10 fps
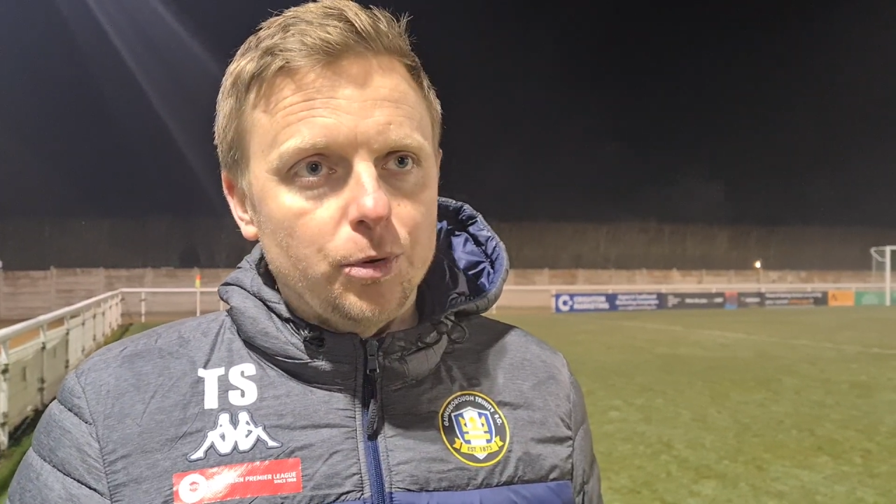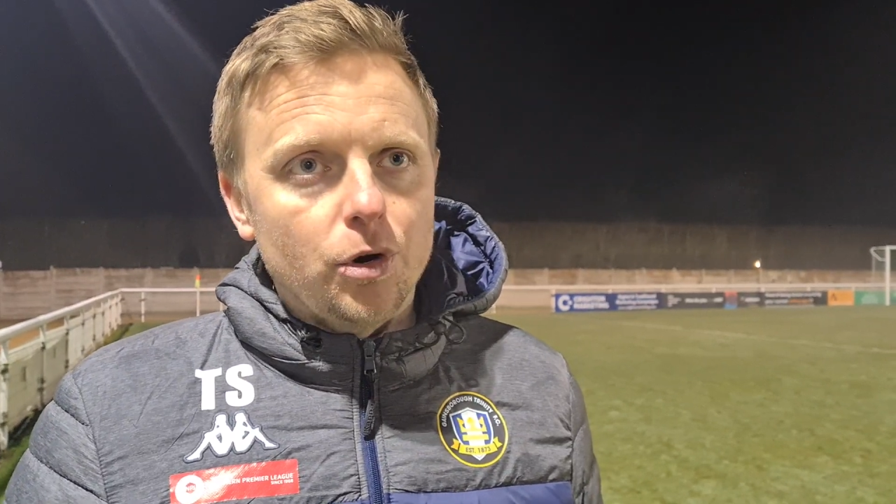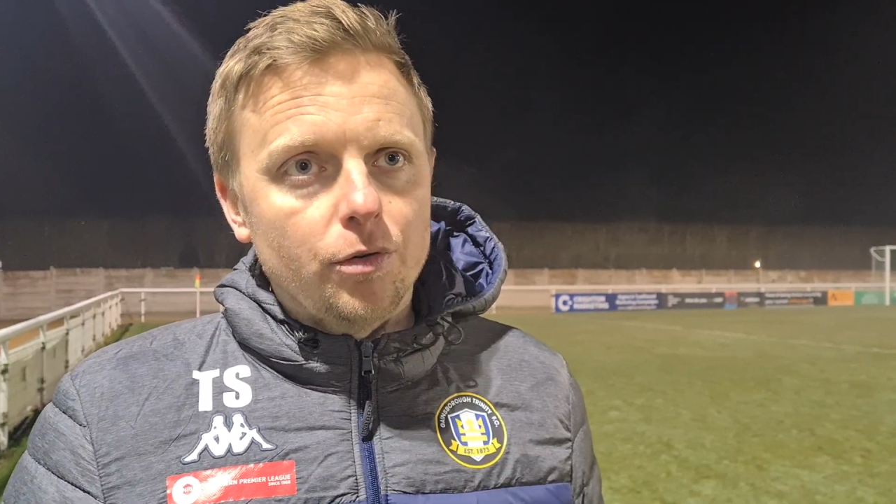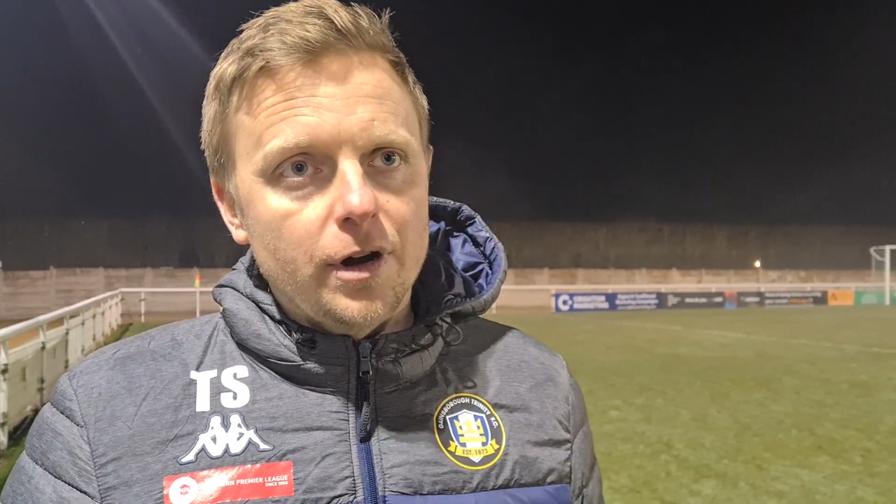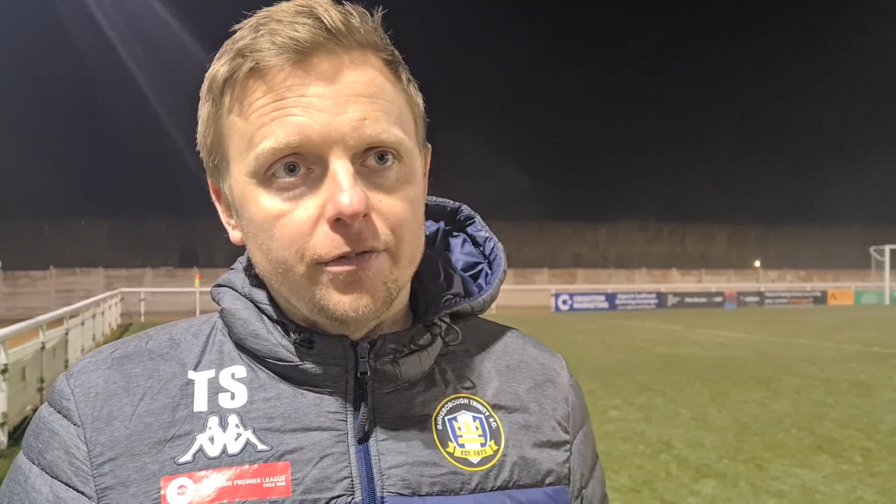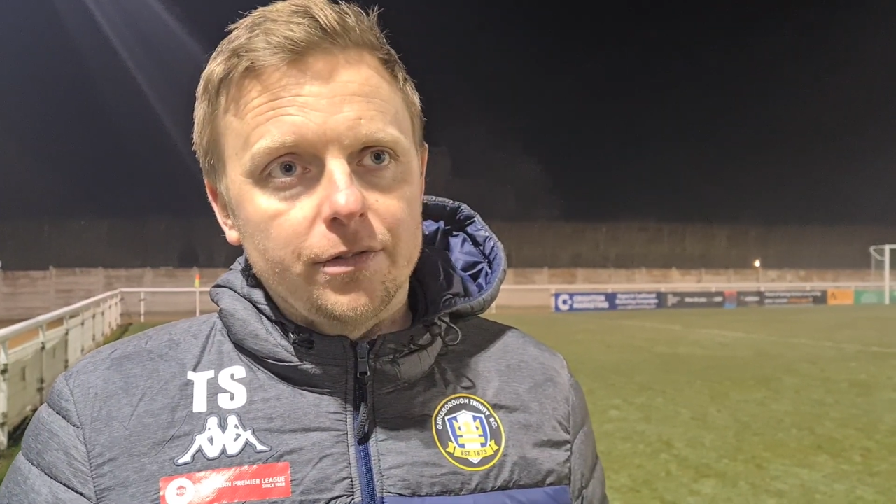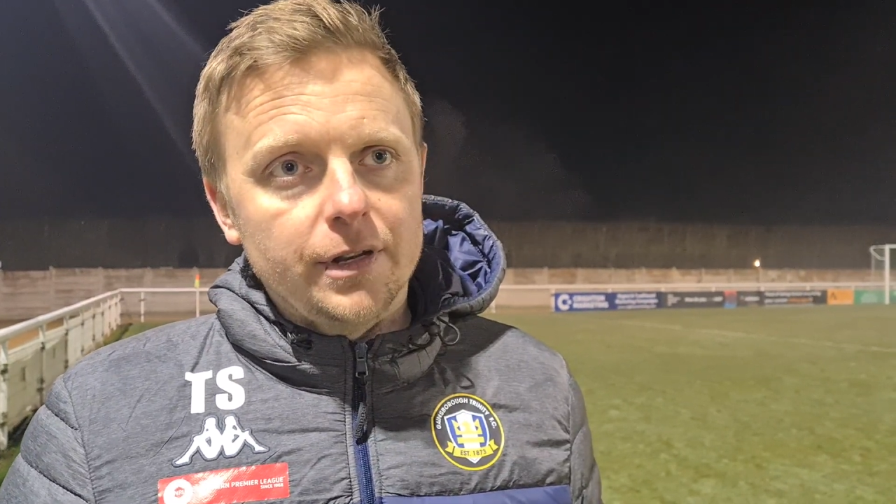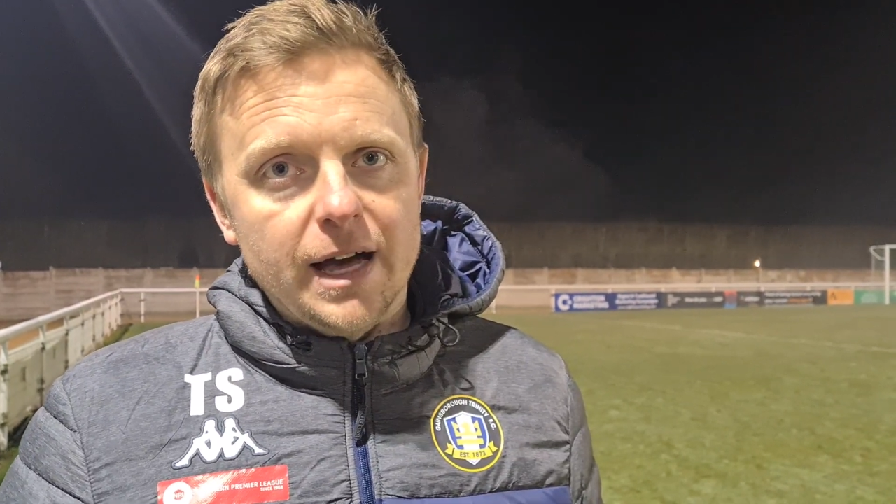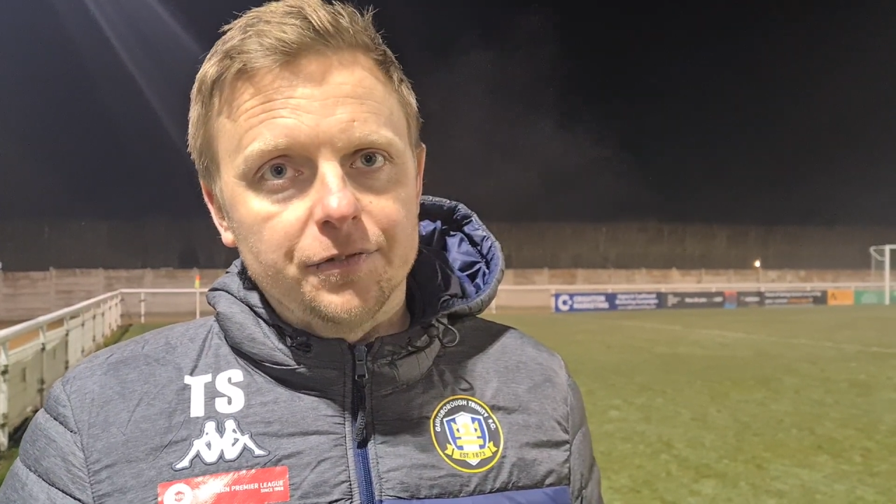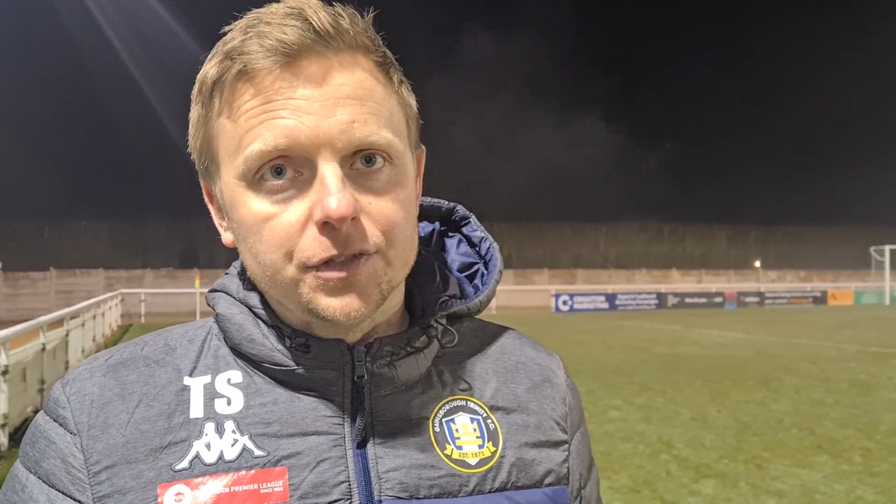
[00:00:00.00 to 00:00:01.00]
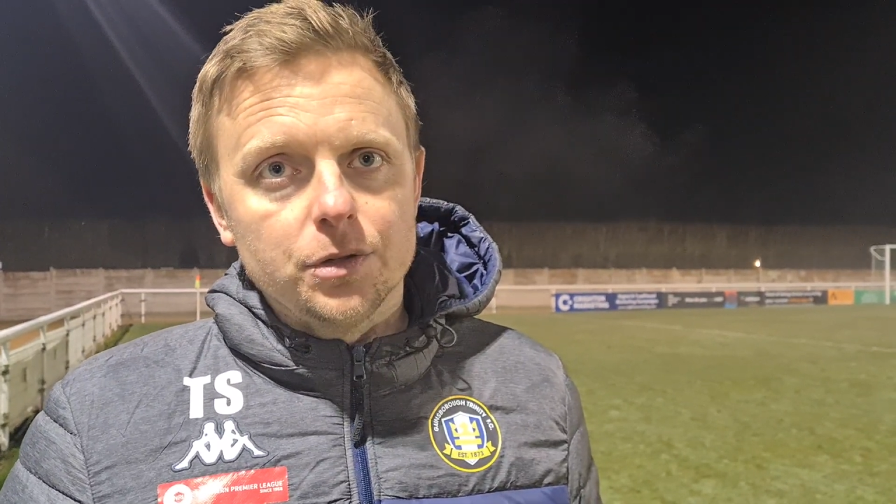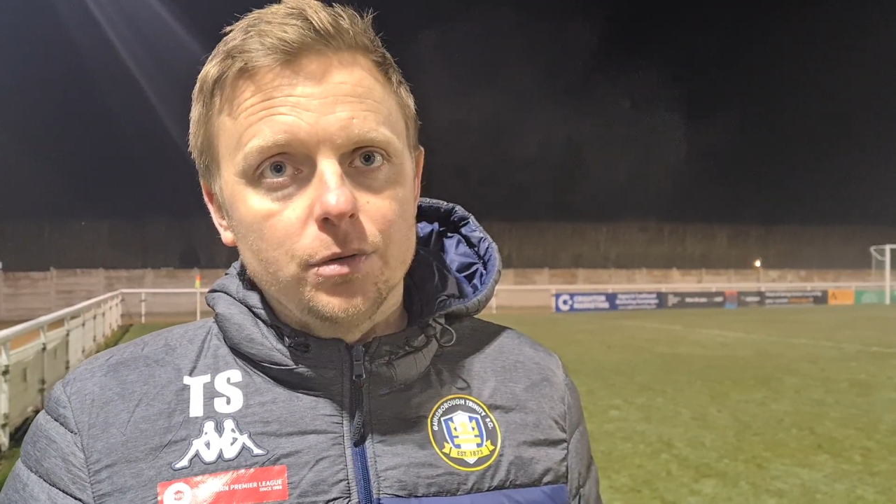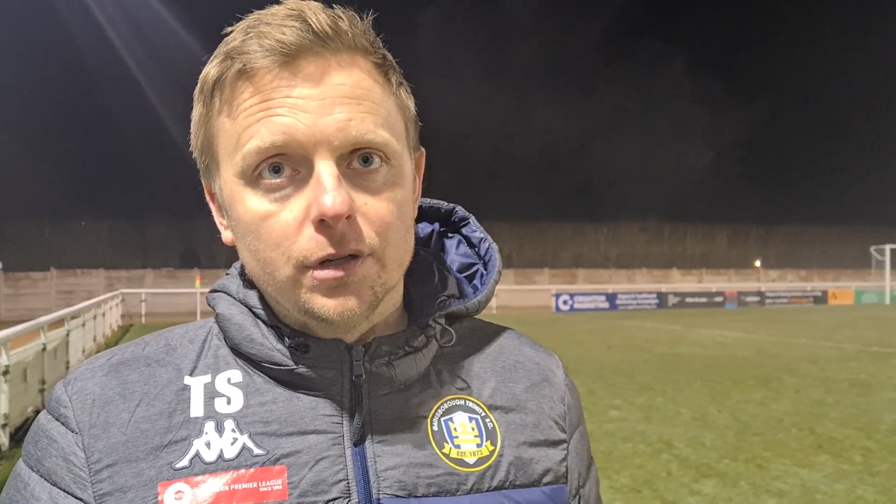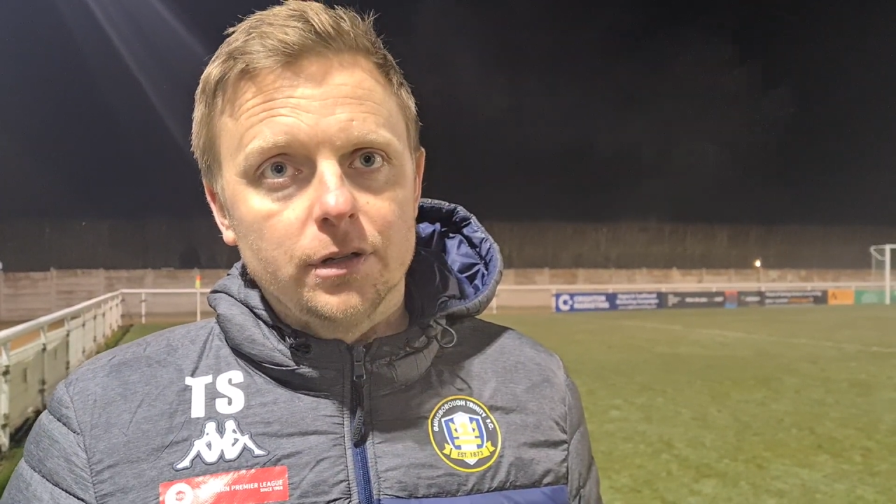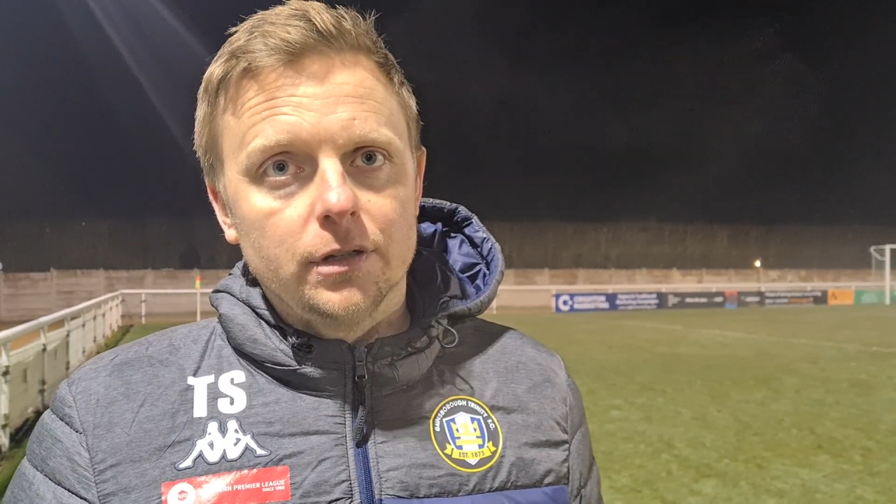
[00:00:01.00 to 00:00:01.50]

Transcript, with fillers: ball rather than have to